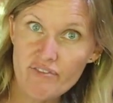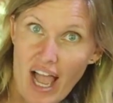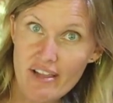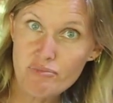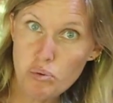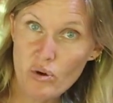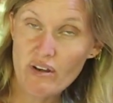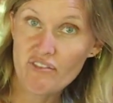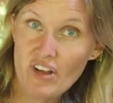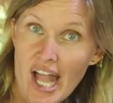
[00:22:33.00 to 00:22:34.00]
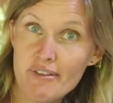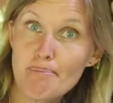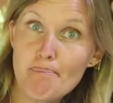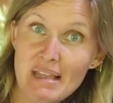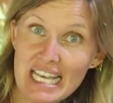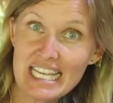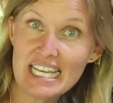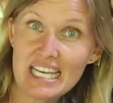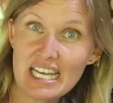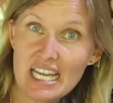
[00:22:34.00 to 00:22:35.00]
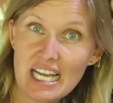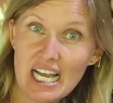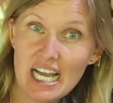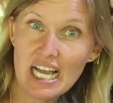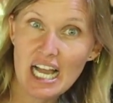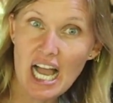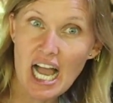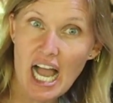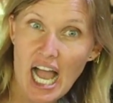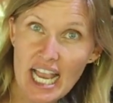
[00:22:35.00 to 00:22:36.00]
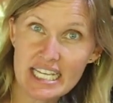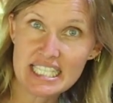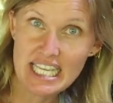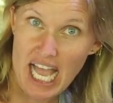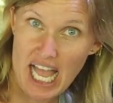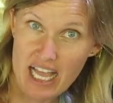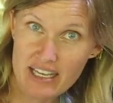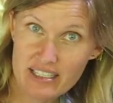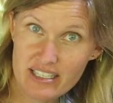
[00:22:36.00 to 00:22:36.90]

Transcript: 5.5 million IDR.